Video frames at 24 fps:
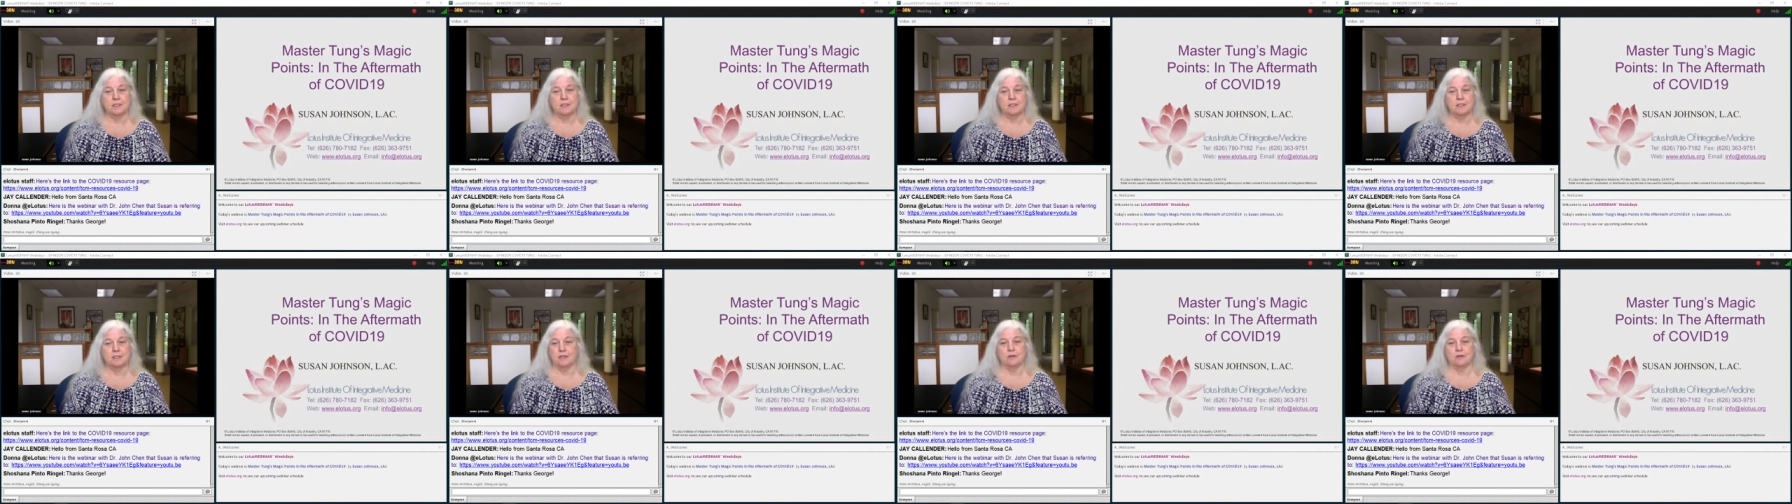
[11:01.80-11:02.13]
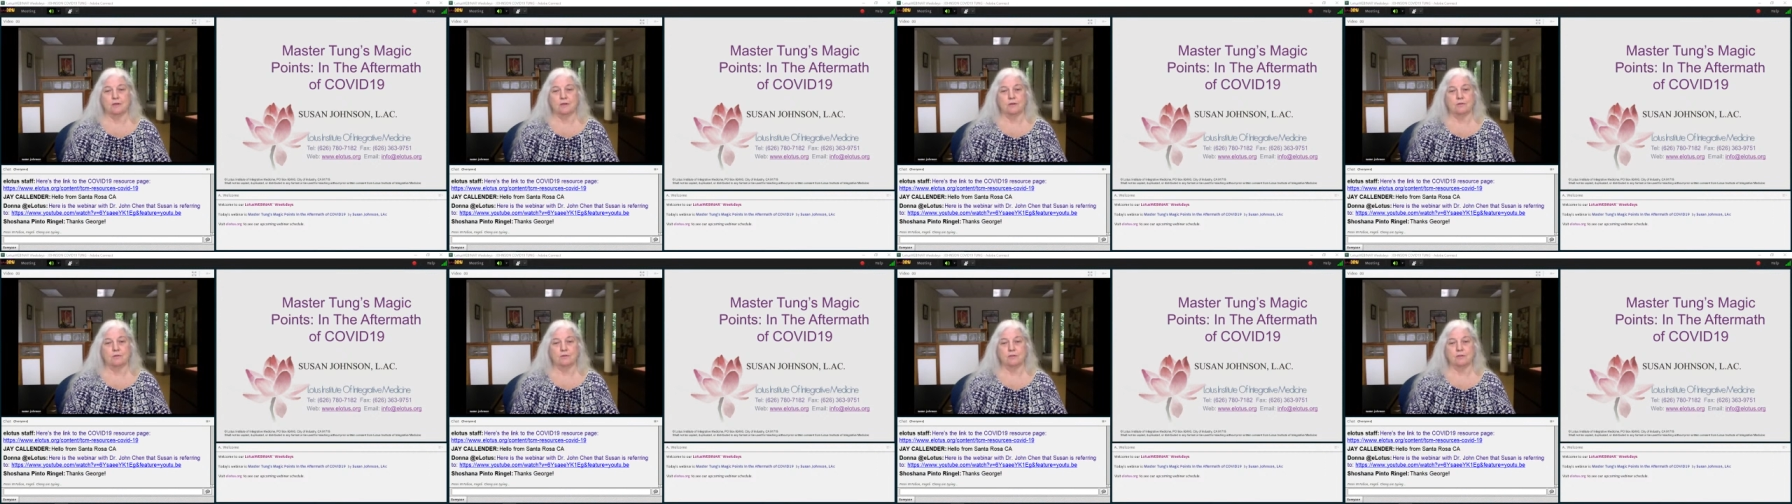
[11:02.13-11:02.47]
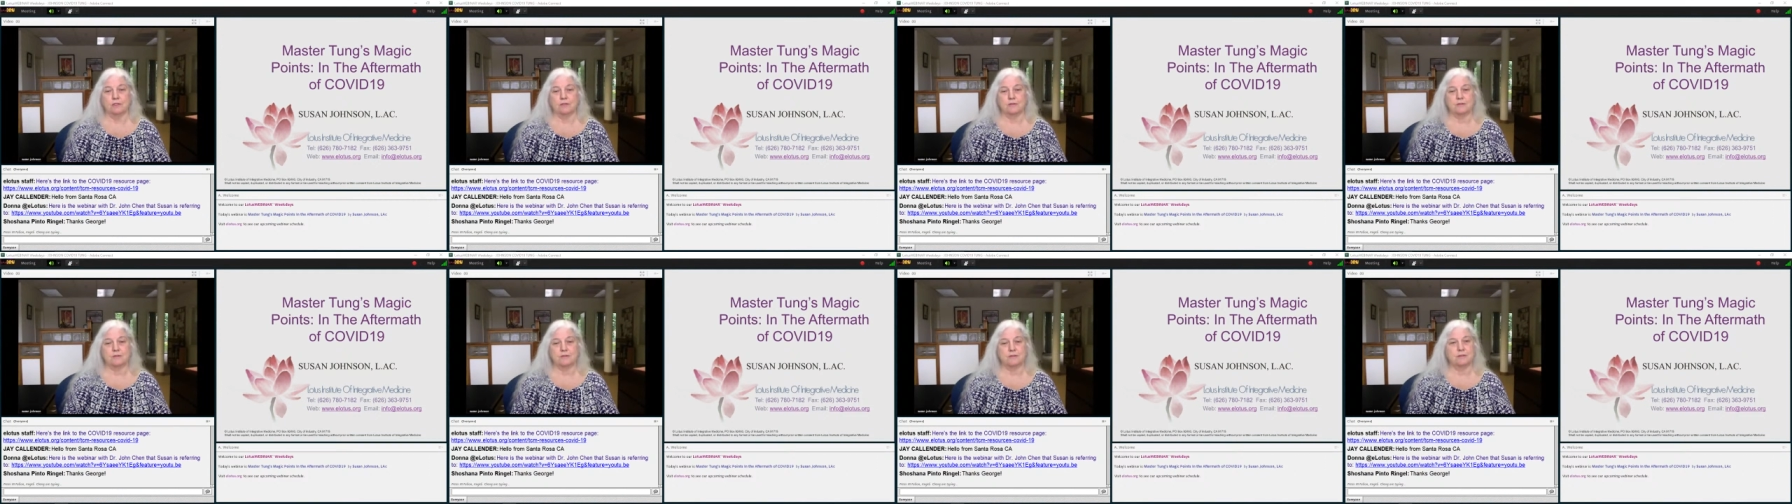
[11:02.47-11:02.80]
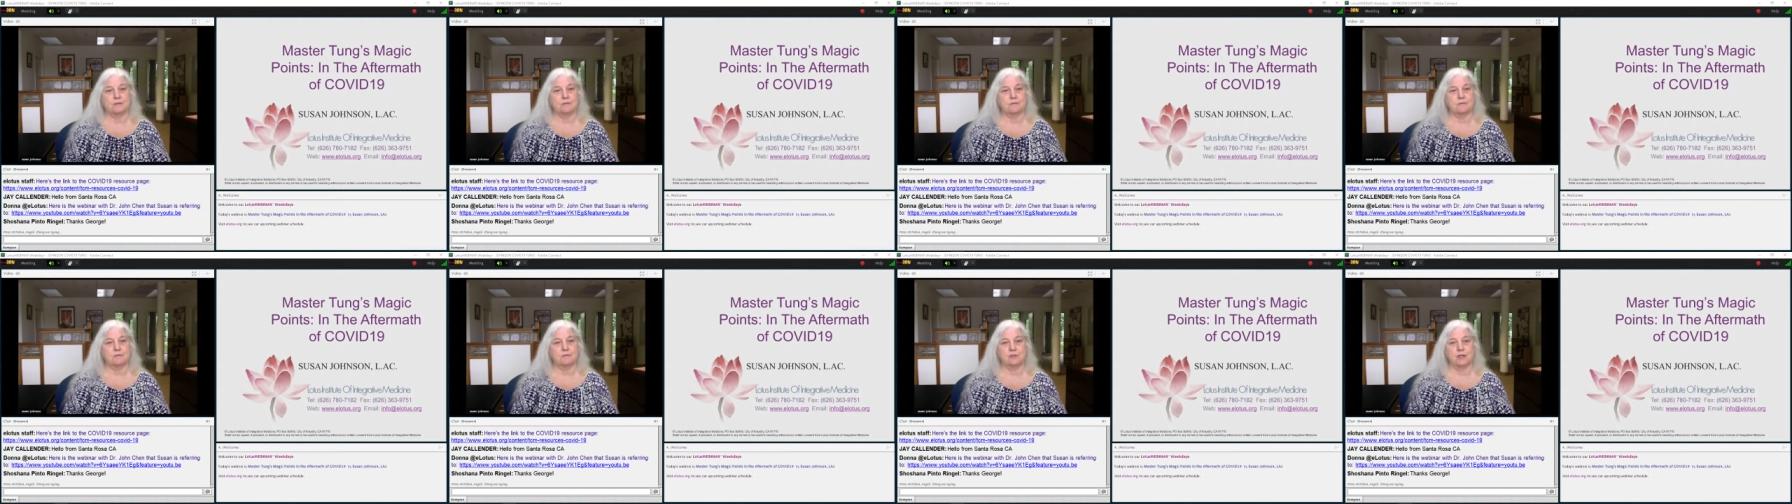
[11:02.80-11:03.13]
you know,
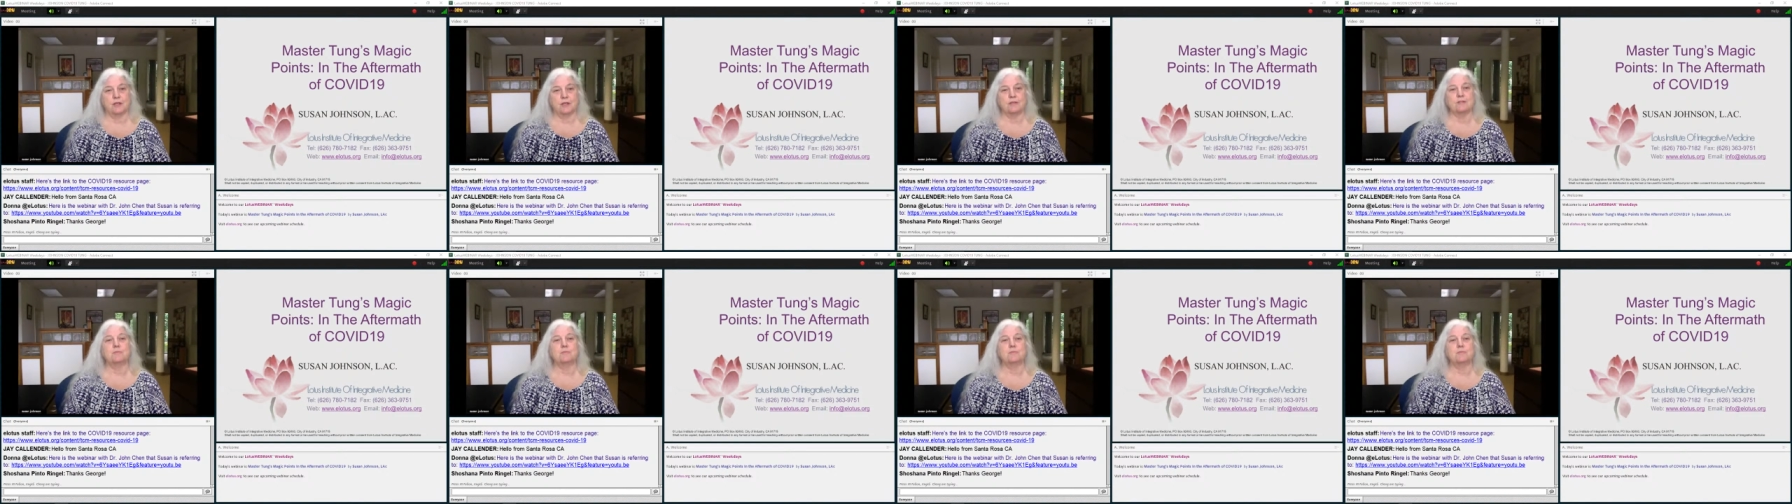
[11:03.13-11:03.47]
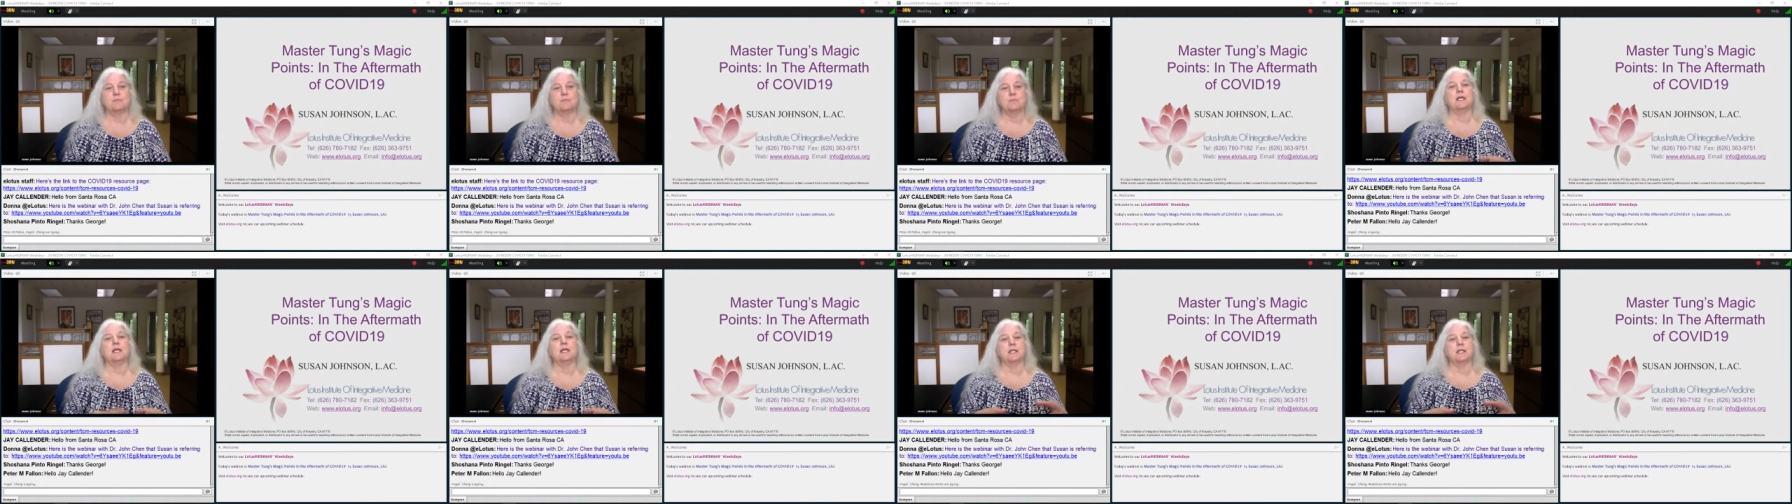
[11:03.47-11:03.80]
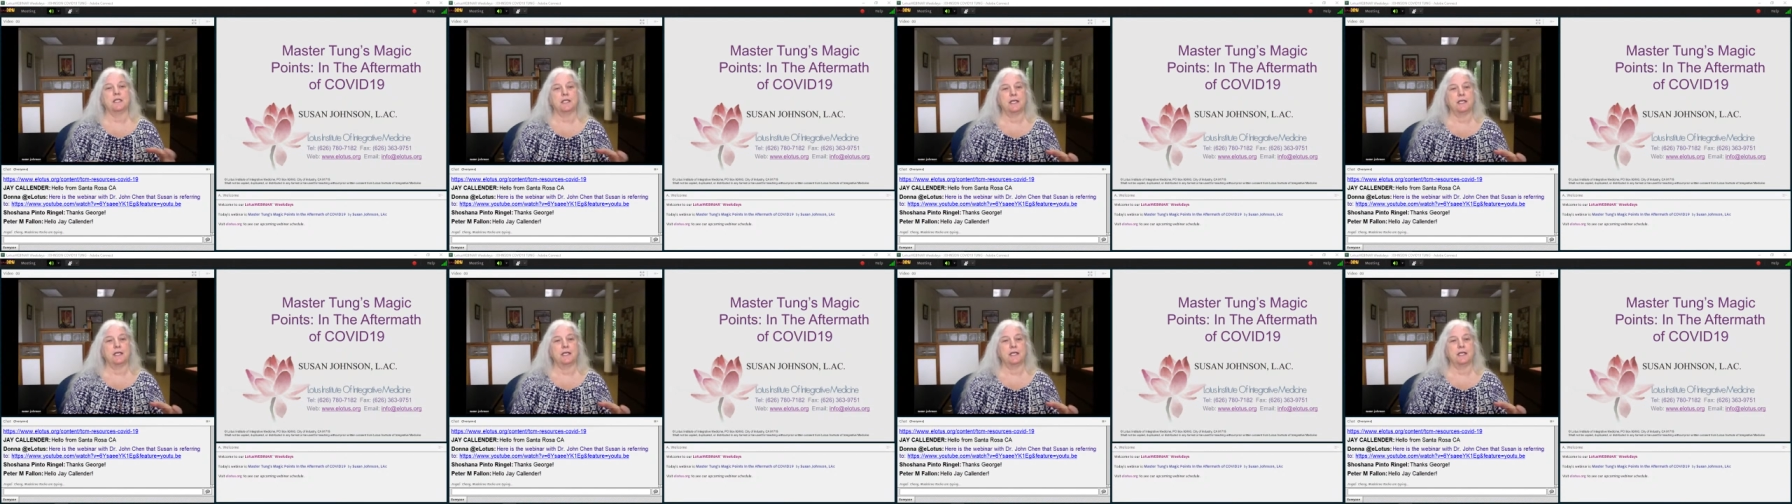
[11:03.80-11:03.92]
just just begin.